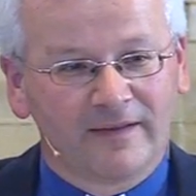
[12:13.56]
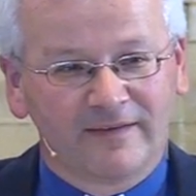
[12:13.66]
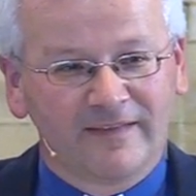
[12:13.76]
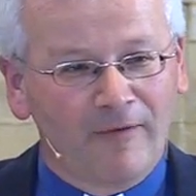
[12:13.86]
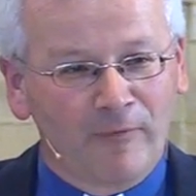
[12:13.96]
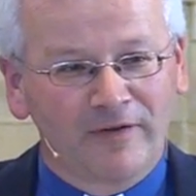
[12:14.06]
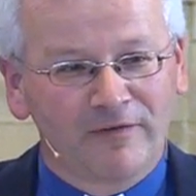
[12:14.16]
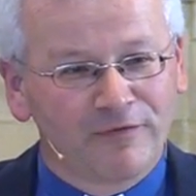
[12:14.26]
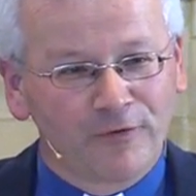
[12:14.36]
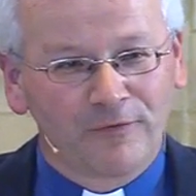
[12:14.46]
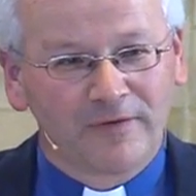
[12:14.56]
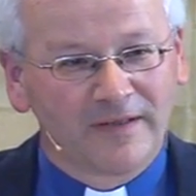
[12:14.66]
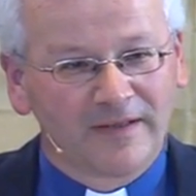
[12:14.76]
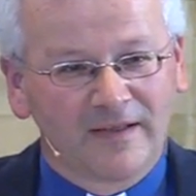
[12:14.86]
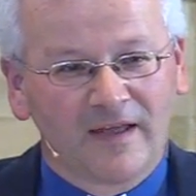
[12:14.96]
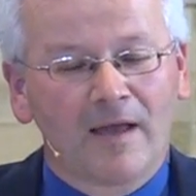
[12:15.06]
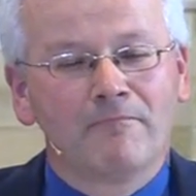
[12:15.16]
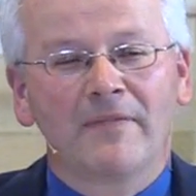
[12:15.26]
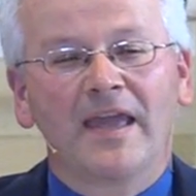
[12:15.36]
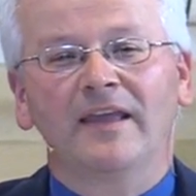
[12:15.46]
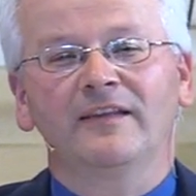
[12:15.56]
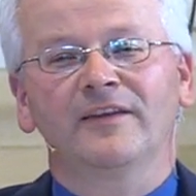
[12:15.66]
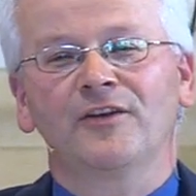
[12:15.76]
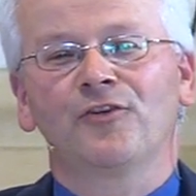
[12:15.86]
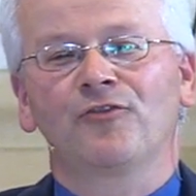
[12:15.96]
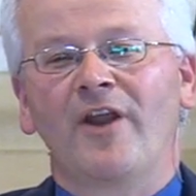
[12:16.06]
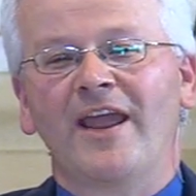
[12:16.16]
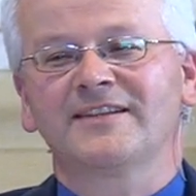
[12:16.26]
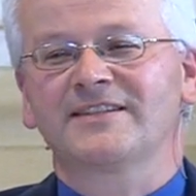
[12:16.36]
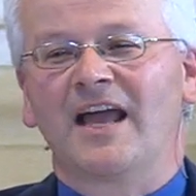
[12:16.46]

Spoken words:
Isn't that wonderful? Amazing grace,